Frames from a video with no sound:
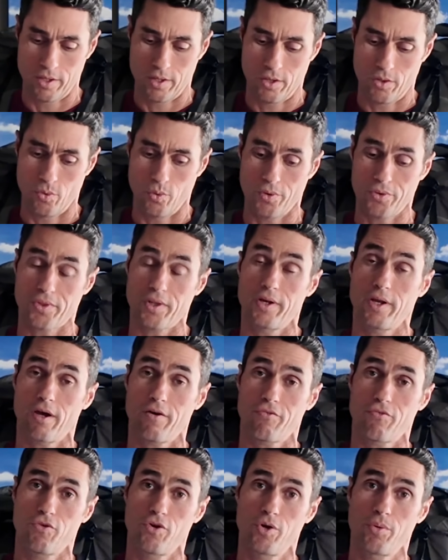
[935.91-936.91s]
with
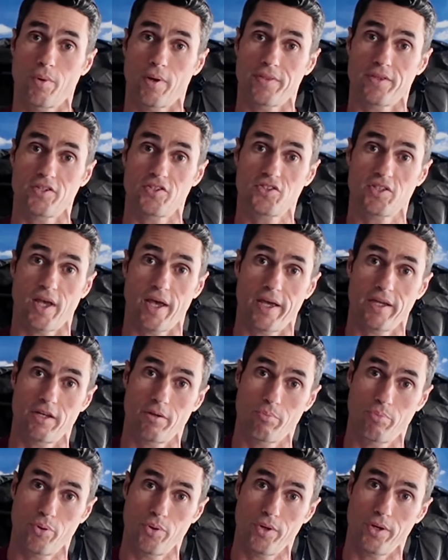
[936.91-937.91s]
enough room on the side to
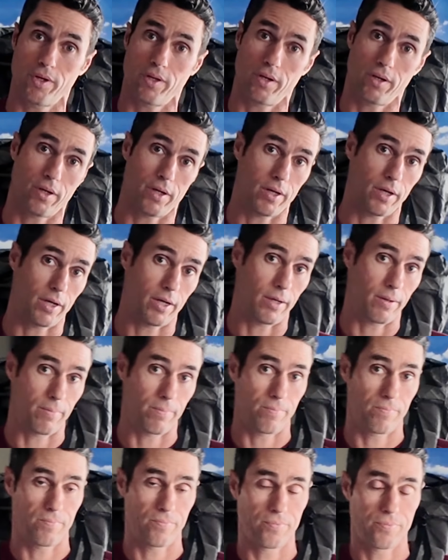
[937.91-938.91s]
put,
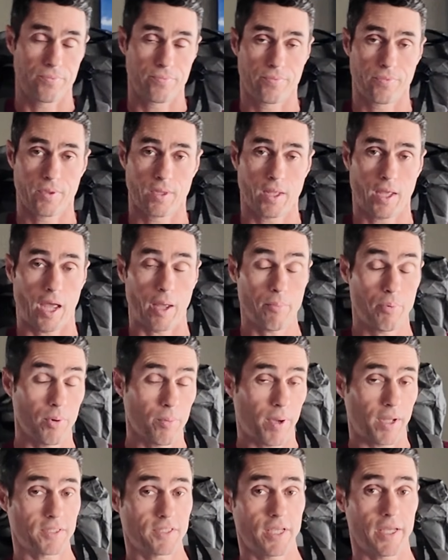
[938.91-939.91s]
I put
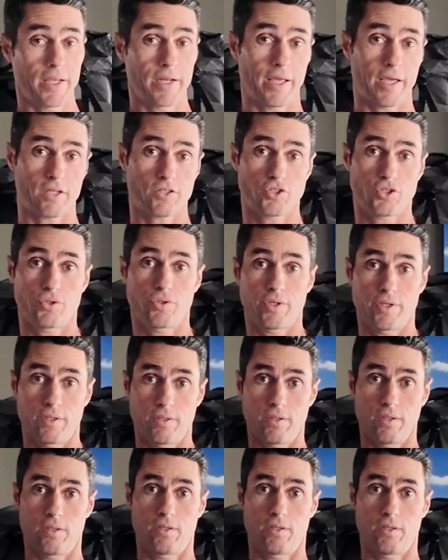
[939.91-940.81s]
my tent next to it.